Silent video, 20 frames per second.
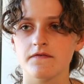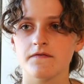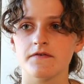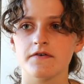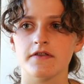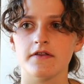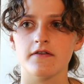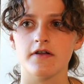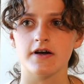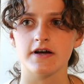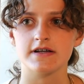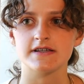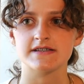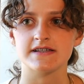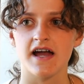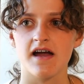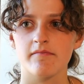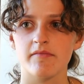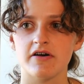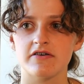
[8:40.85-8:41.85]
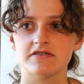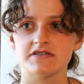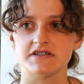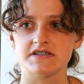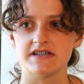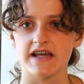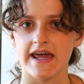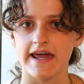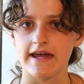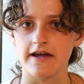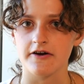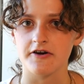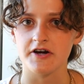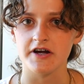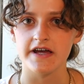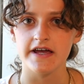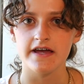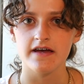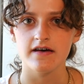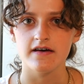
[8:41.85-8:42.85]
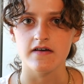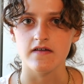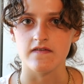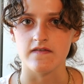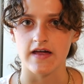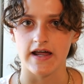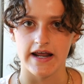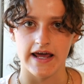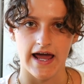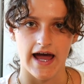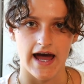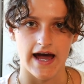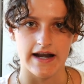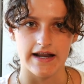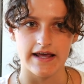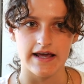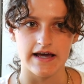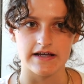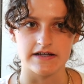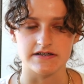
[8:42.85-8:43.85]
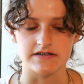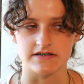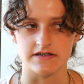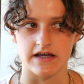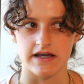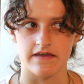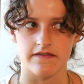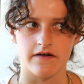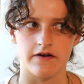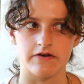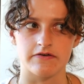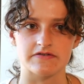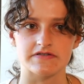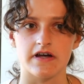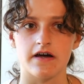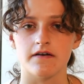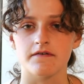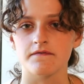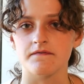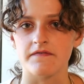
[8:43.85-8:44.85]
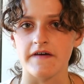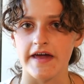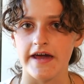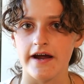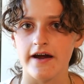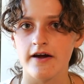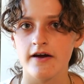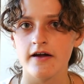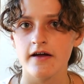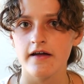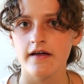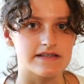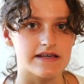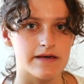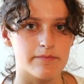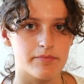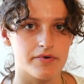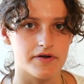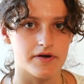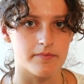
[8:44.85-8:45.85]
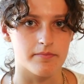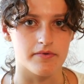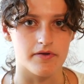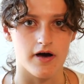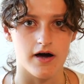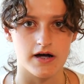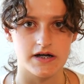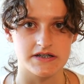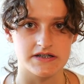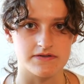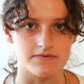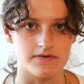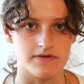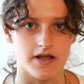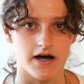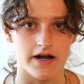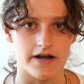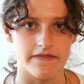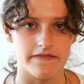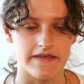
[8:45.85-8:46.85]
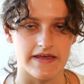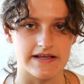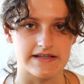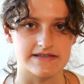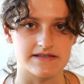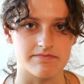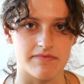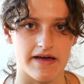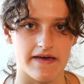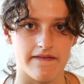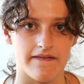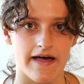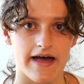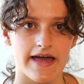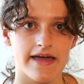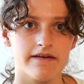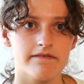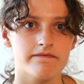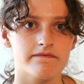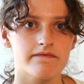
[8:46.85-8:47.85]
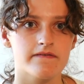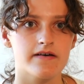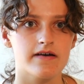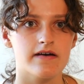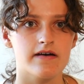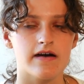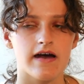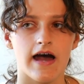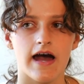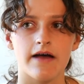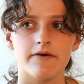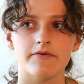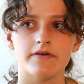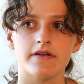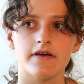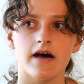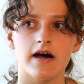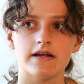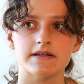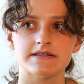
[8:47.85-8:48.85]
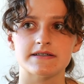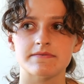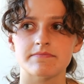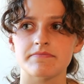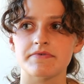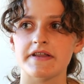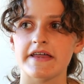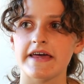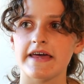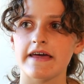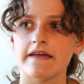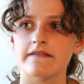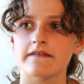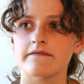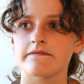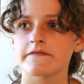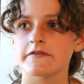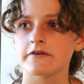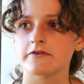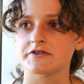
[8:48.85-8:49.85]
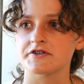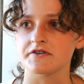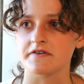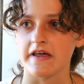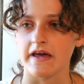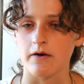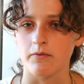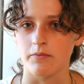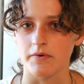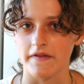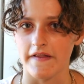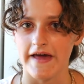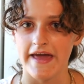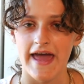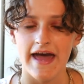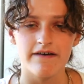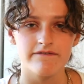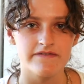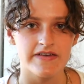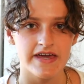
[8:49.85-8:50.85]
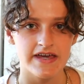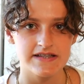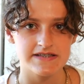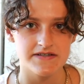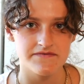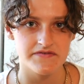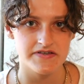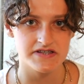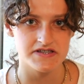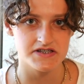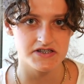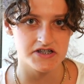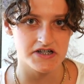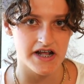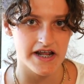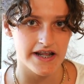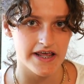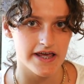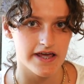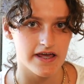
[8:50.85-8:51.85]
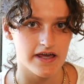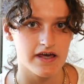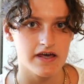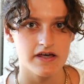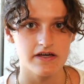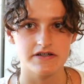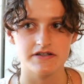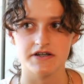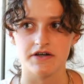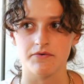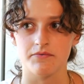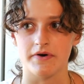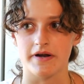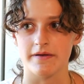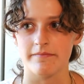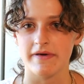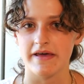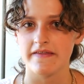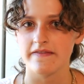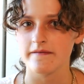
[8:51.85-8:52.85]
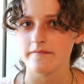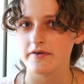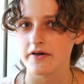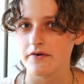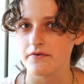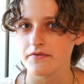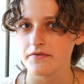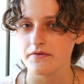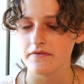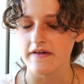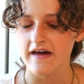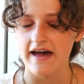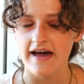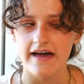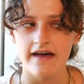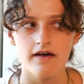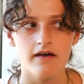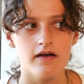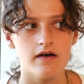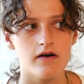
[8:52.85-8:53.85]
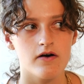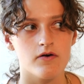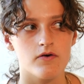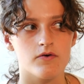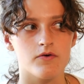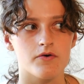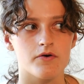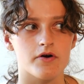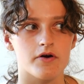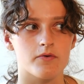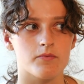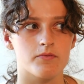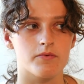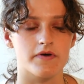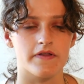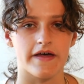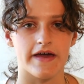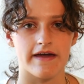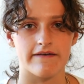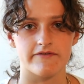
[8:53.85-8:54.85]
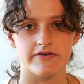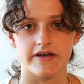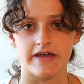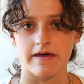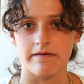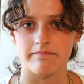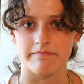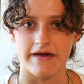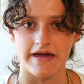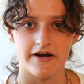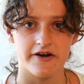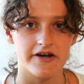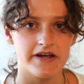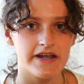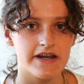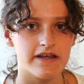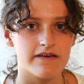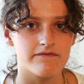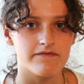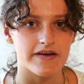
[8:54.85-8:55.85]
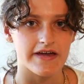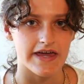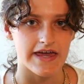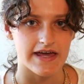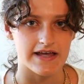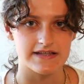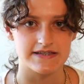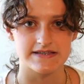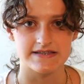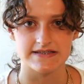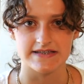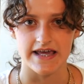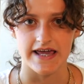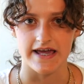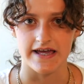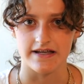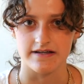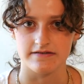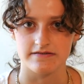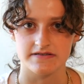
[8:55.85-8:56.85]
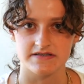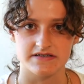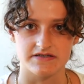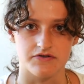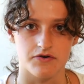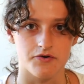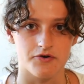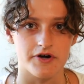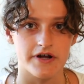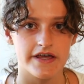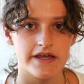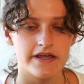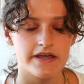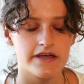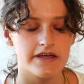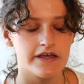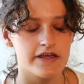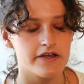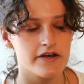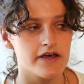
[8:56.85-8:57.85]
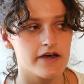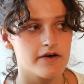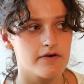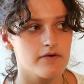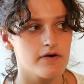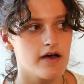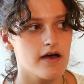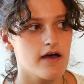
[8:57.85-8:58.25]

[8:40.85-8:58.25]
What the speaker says: For the longest time, I was just angry that I had it. I thought it was unfair. It put a block to a lot of things in my life. I would contemplate in the future, like, will I have kids if it's genetic? Do I want to make them go through that? Or will I ever get married if I can't stand snoring, you know?